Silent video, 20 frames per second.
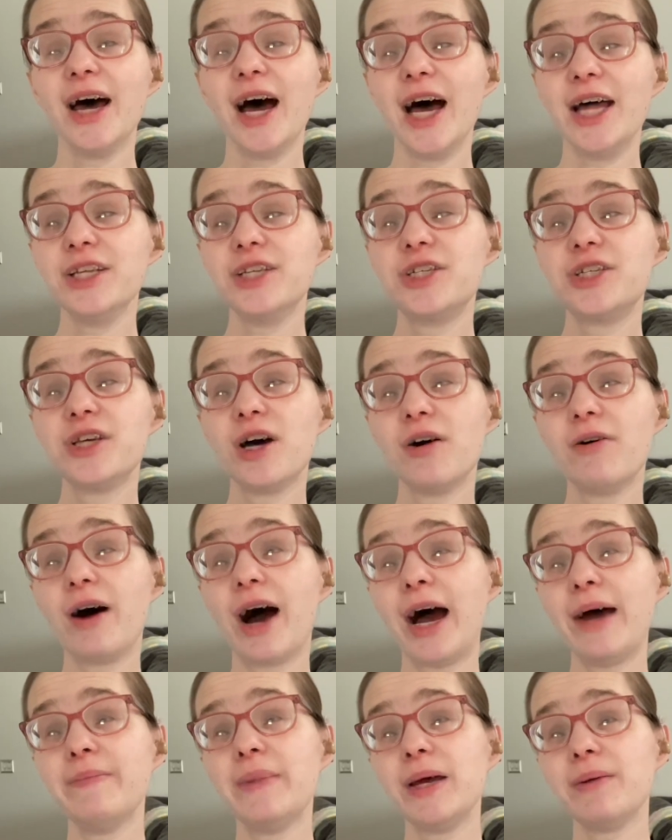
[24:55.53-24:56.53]
And so
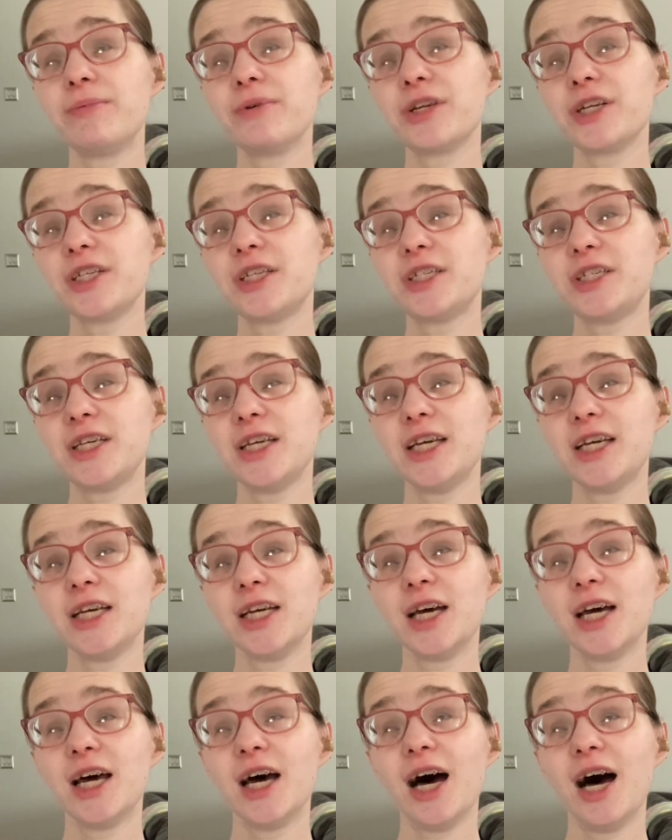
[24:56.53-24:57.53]
I'm able to
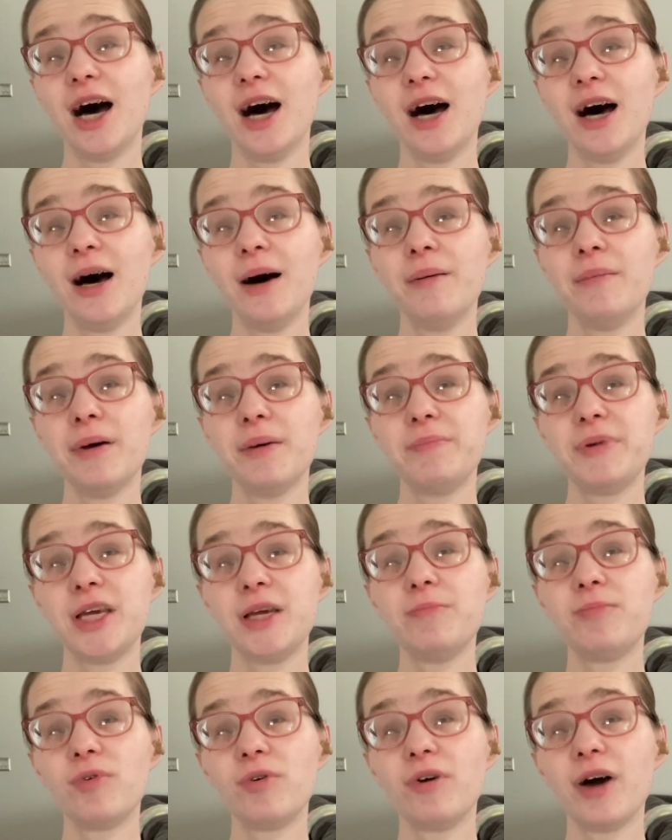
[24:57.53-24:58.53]
see
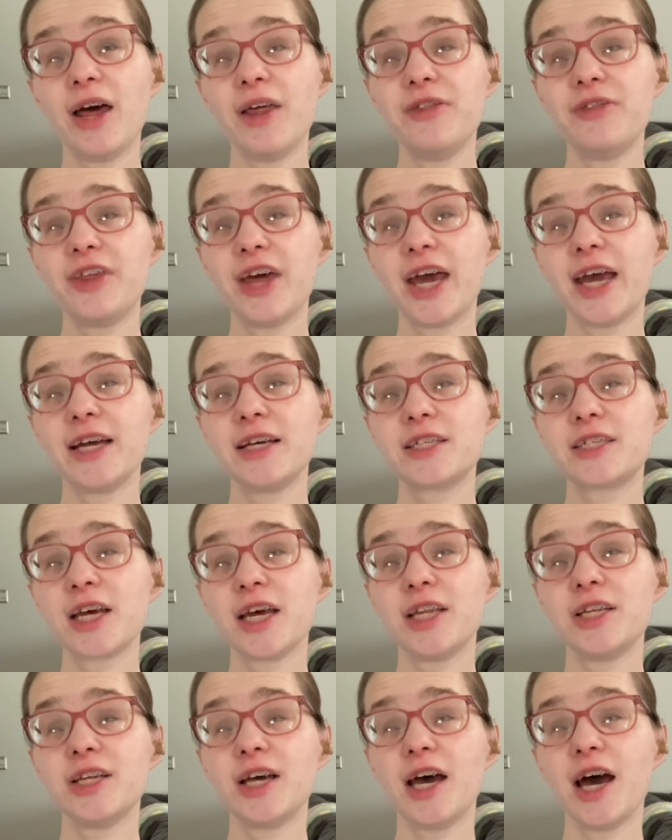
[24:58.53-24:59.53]
people and things
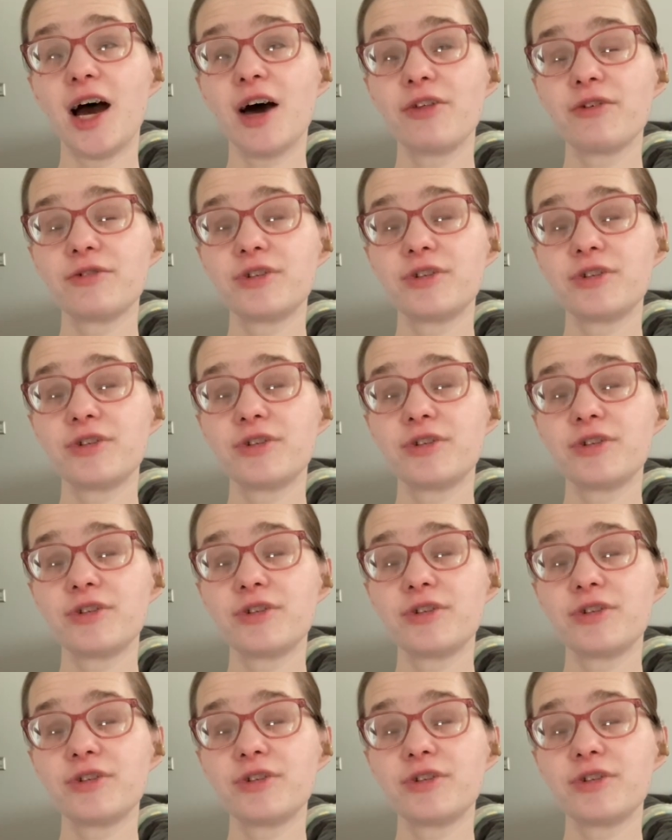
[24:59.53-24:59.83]
and other